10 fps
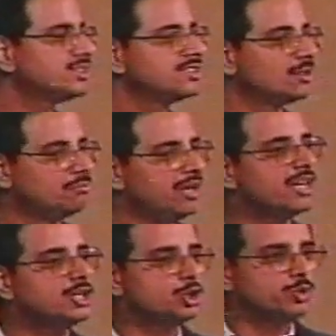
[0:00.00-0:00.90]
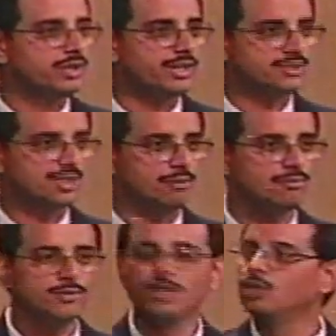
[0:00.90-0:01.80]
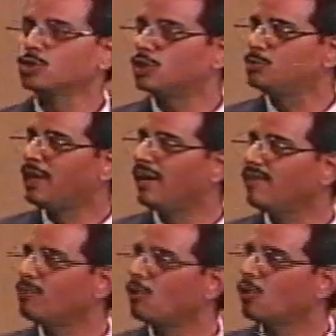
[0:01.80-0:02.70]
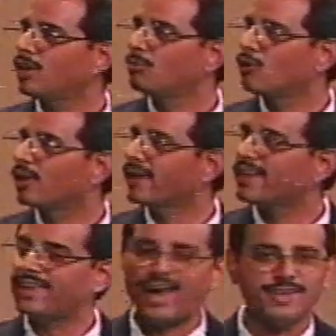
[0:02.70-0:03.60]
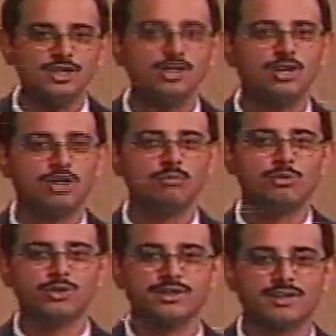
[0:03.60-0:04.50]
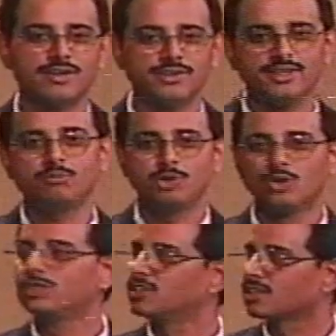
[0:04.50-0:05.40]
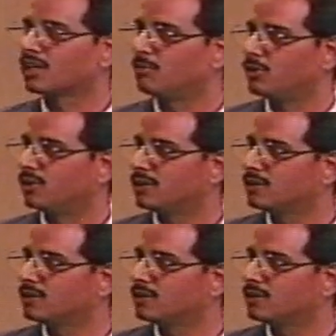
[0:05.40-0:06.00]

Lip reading: is a big issue in SRAM. So it's behaving more and more like an analog component rather than a pure digital component.